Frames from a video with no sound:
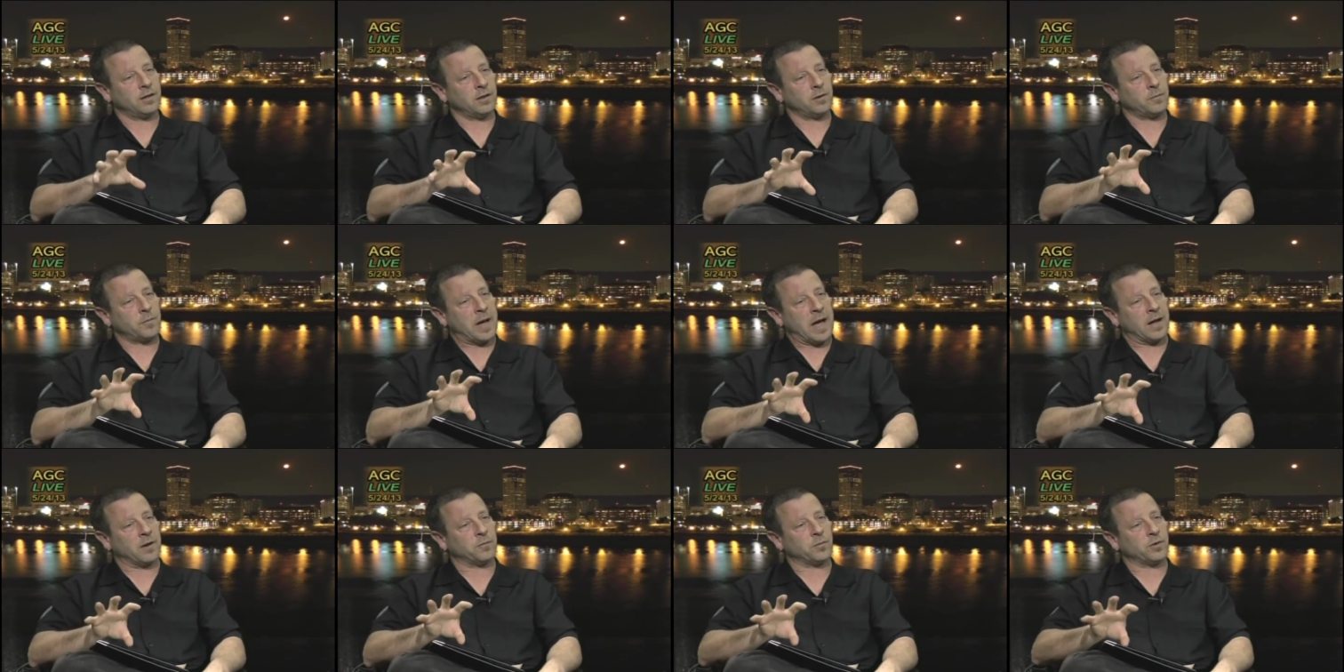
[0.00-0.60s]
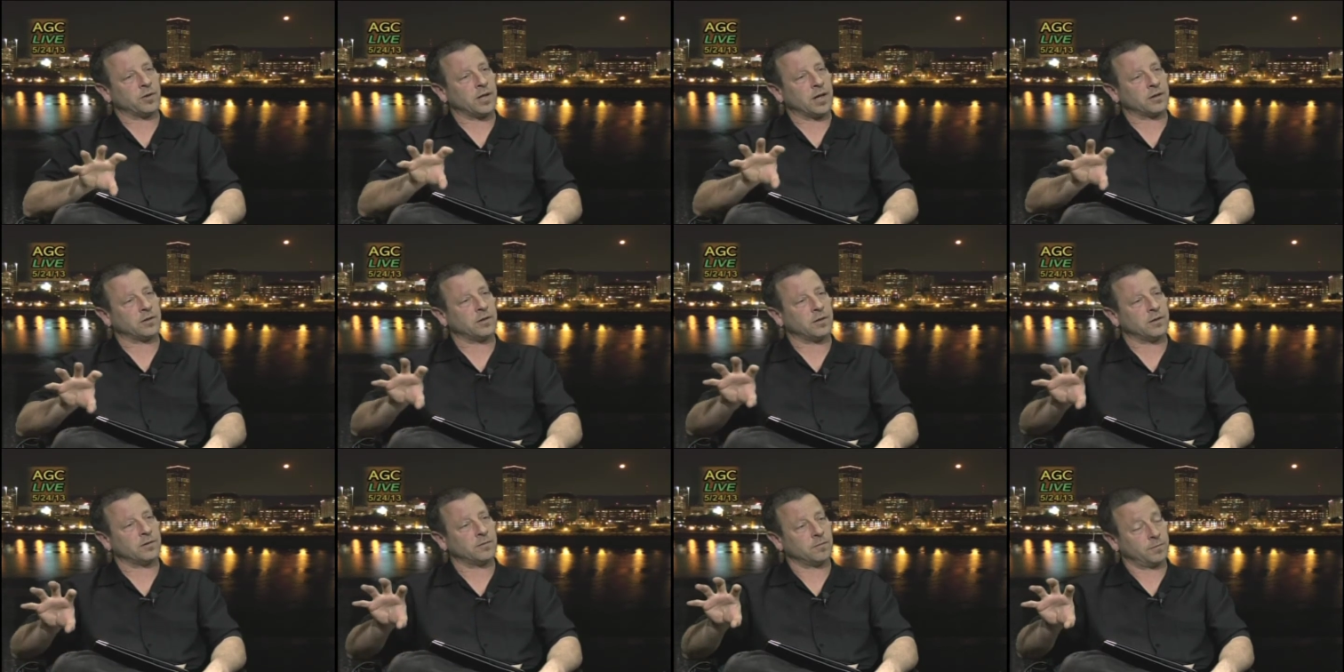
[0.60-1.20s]
their patent
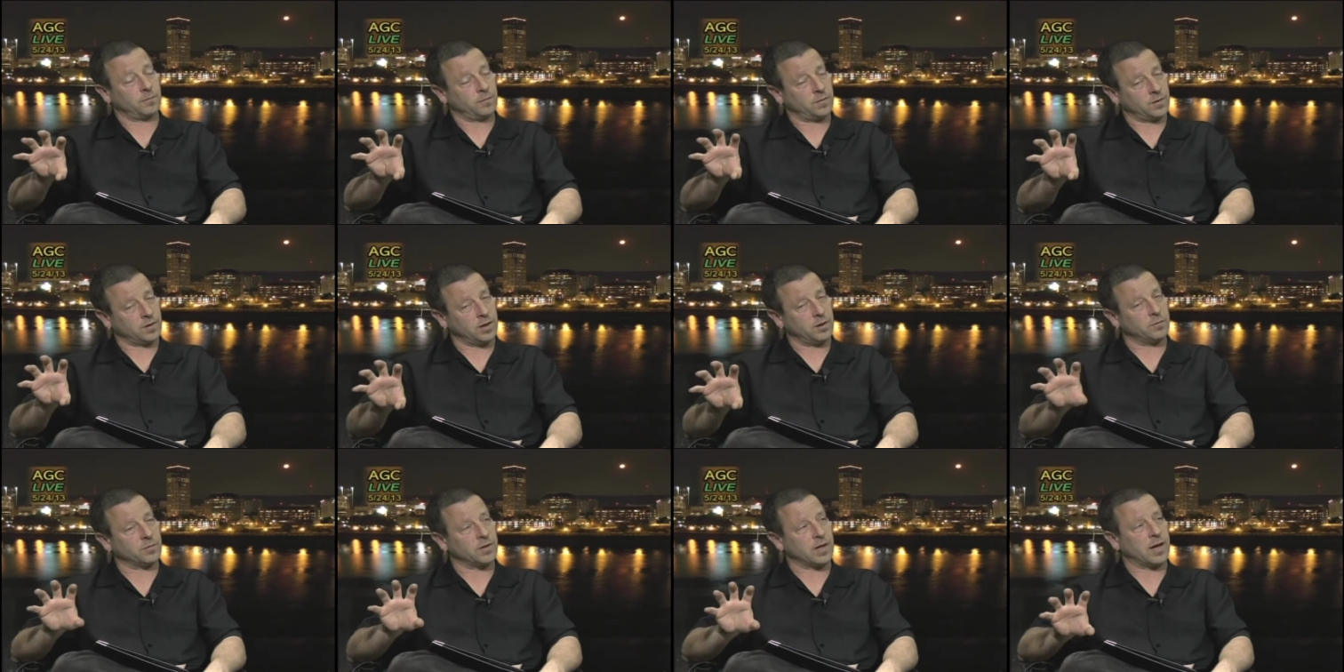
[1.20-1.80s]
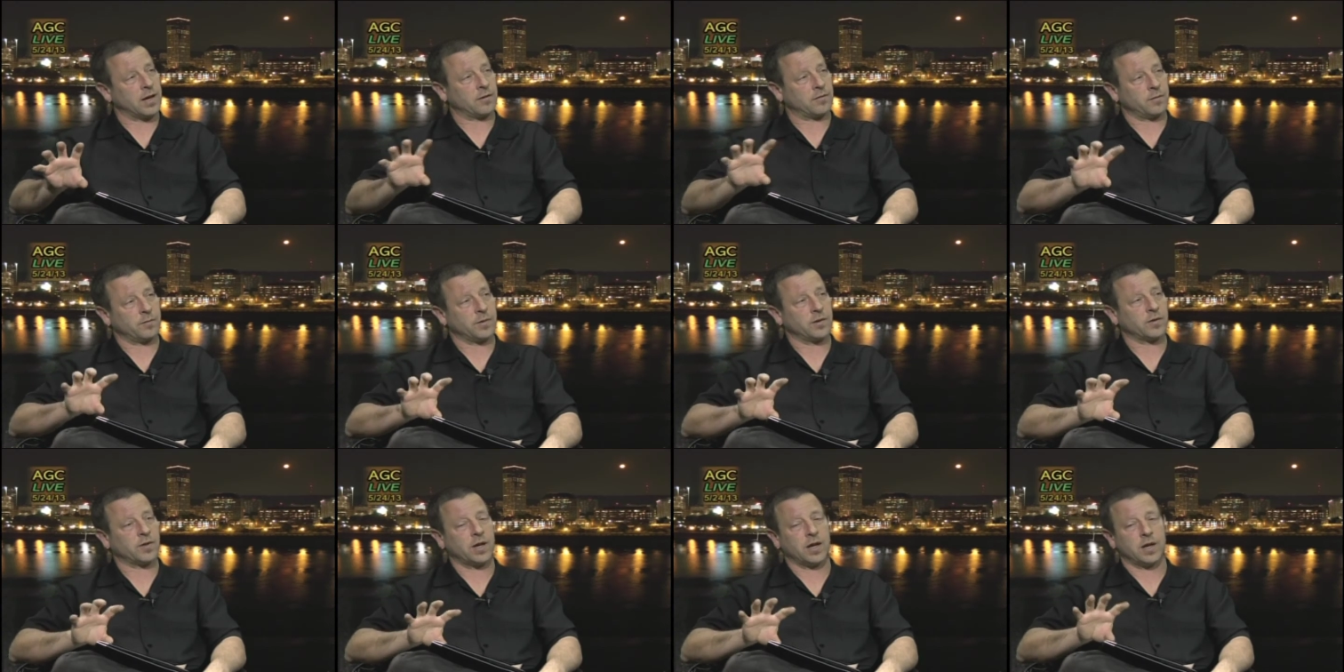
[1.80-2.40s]
protection seems like
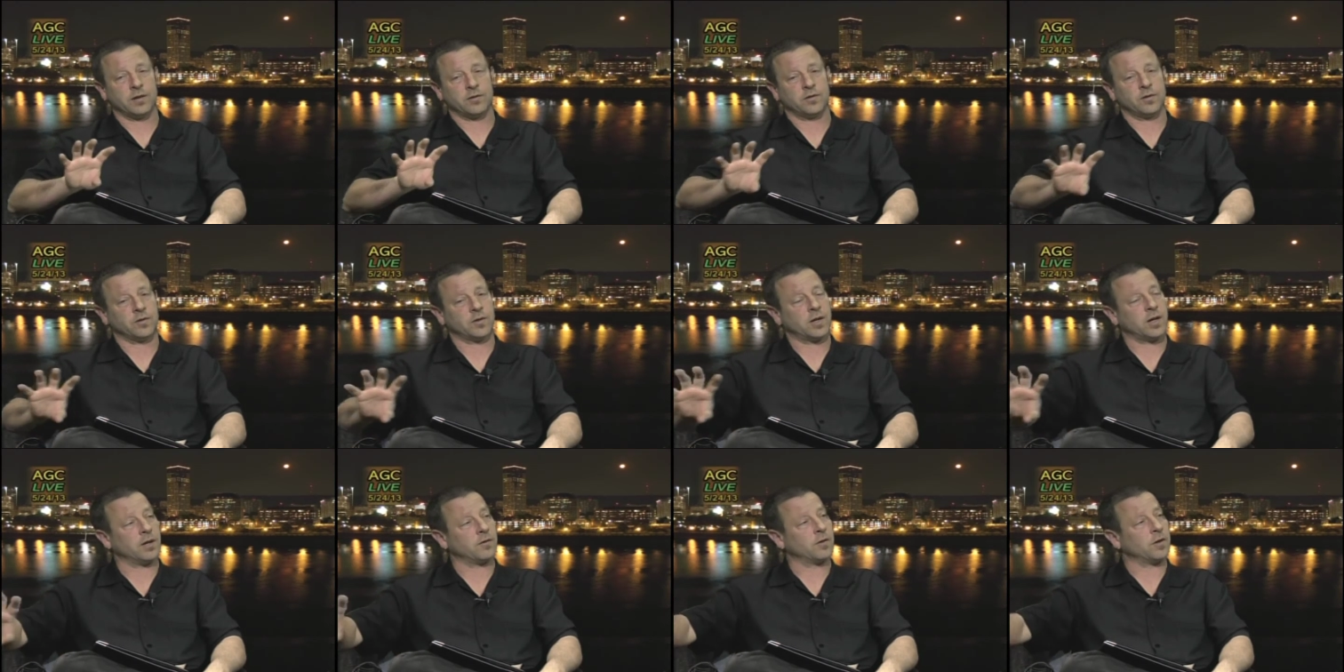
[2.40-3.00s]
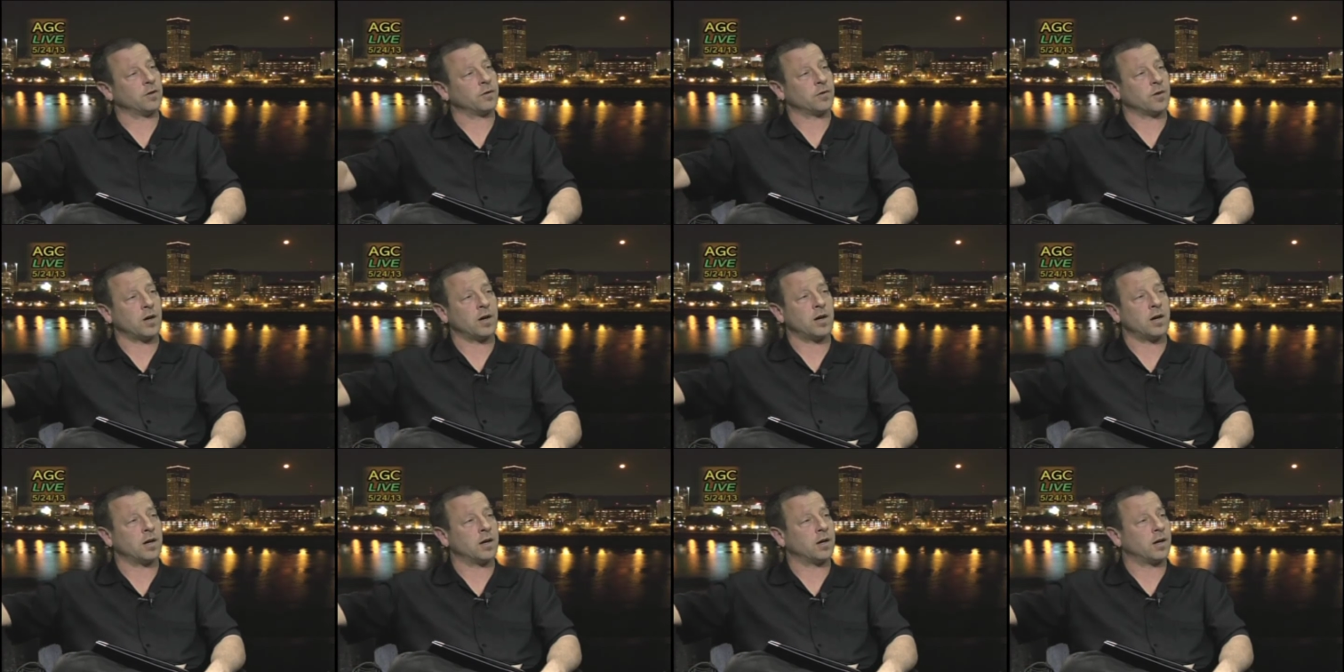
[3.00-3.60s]
from this case just kind of goes
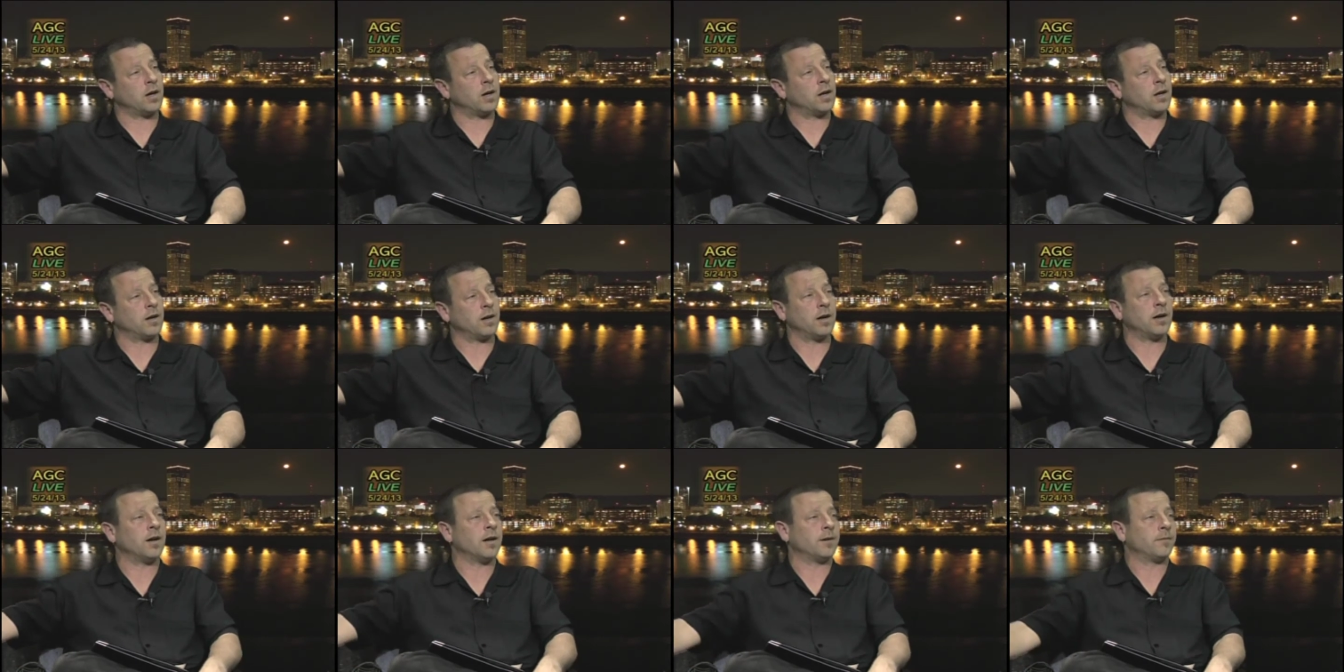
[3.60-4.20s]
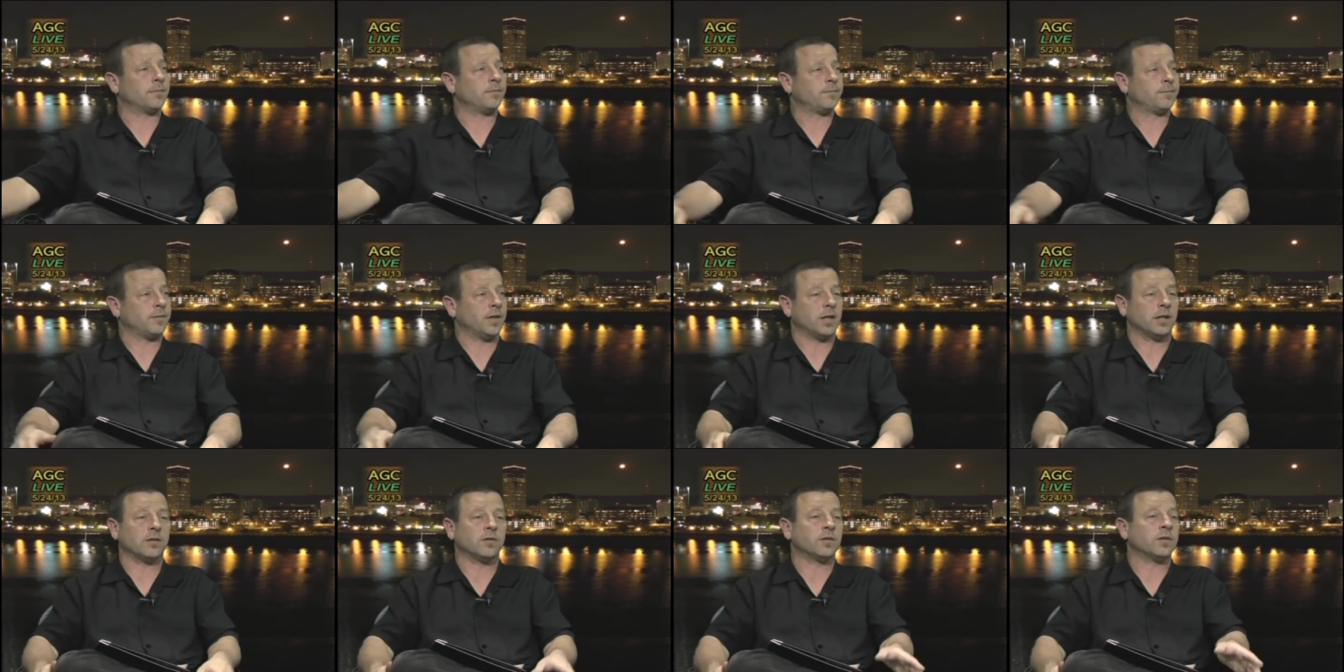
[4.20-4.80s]
on and on and on.
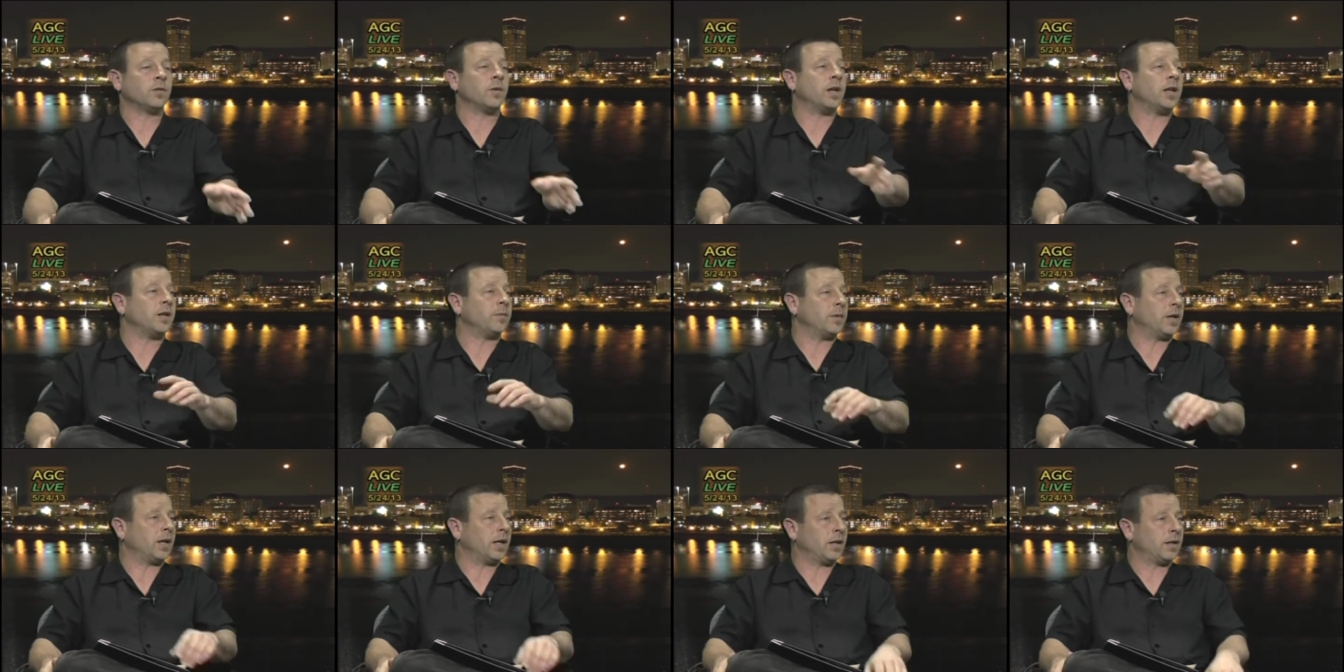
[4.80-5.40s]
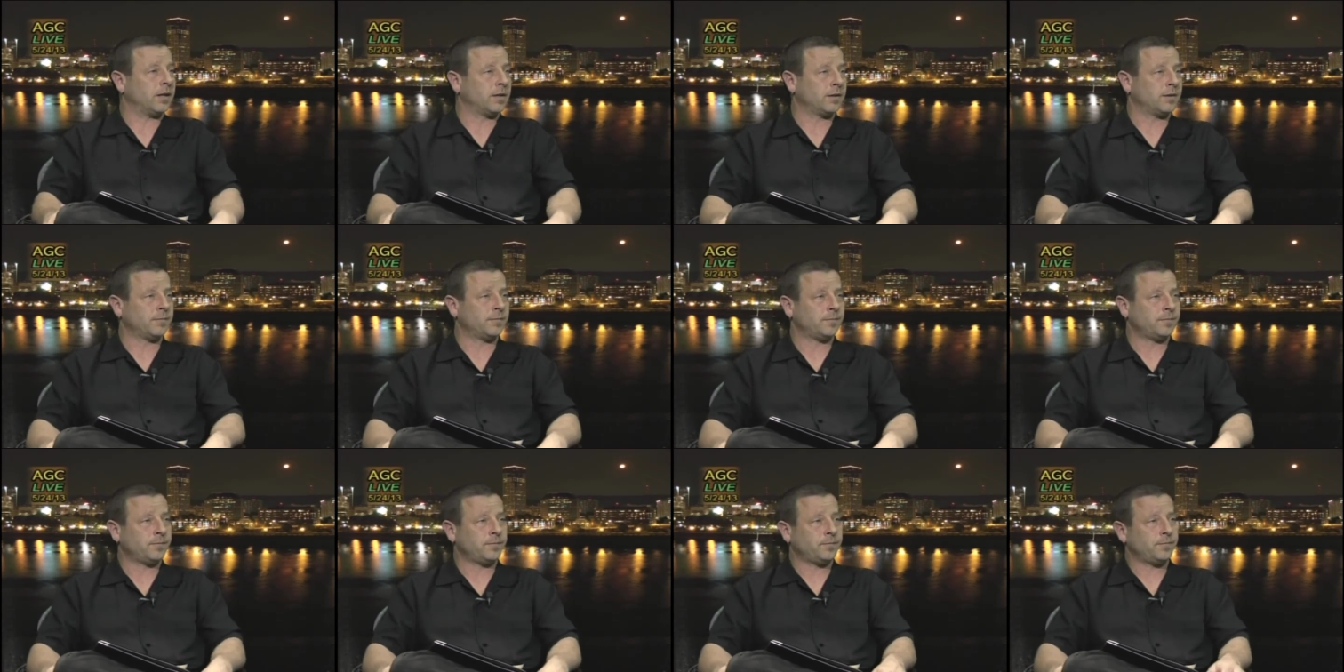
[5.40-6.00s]
They can sue anybody.
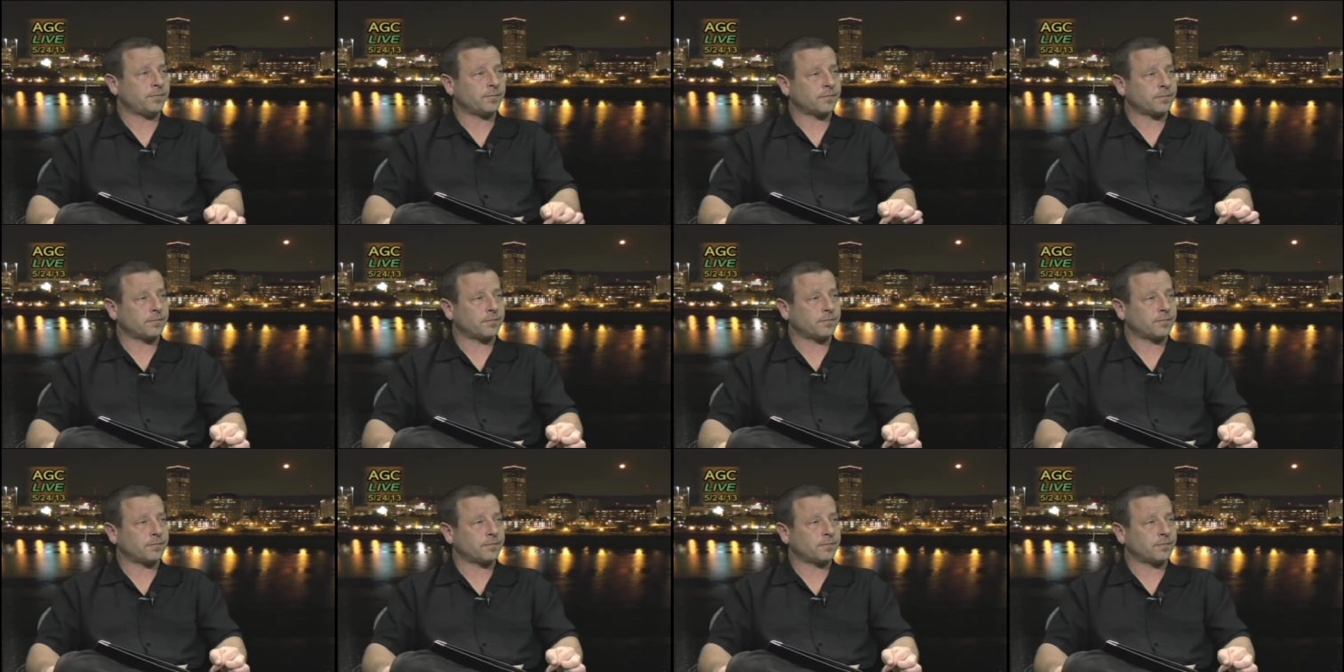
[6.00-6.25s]
Mm-hmm.